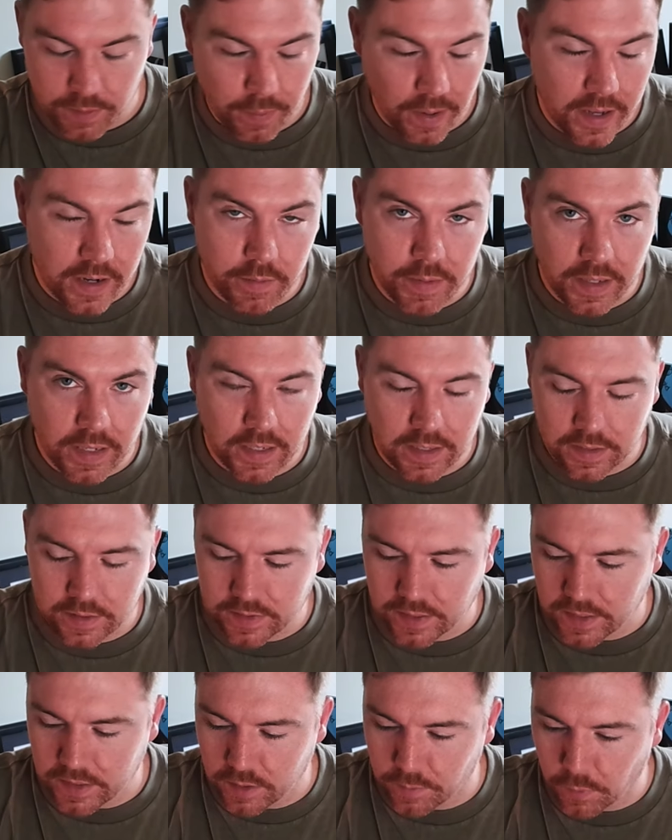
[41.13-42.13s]
But anyway, like I
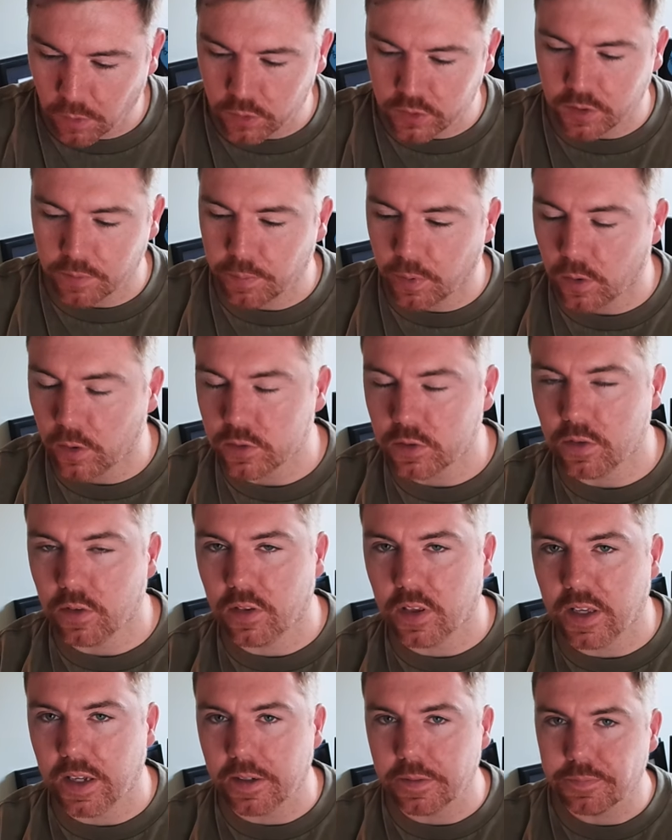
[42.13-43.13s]
said, the most important
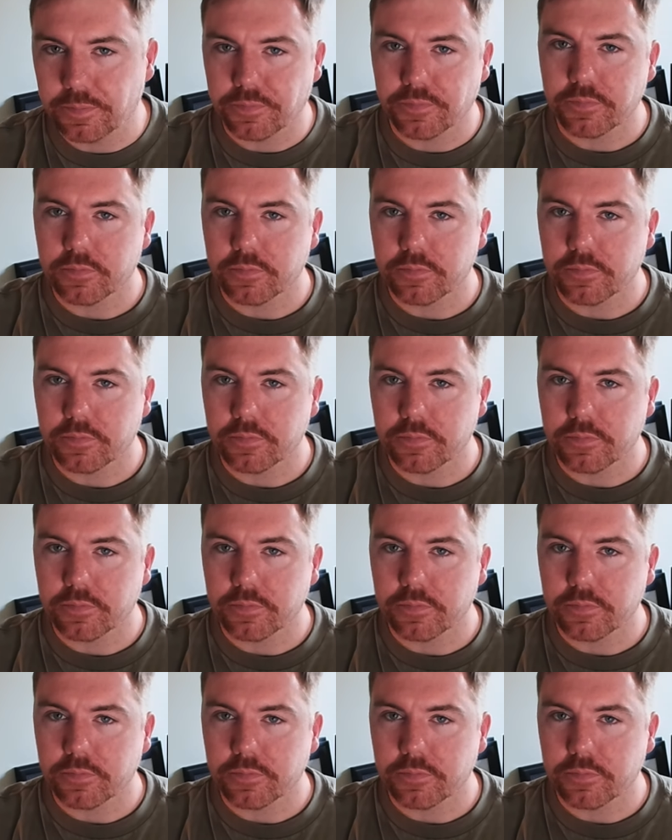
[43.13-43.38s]
thing